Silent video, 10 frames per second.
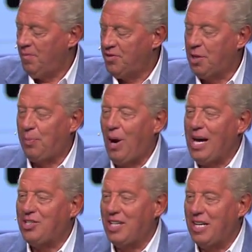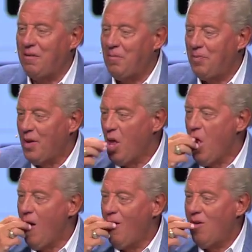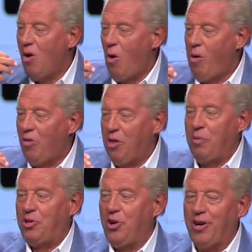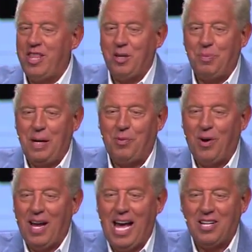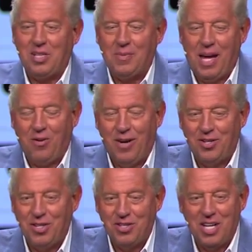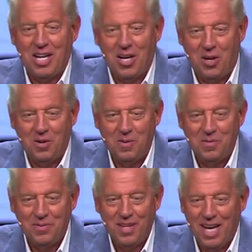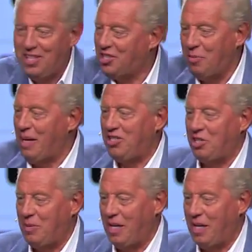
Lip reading: Surprisingly, the majority of the people, when I ask them that question, say no. And this amazes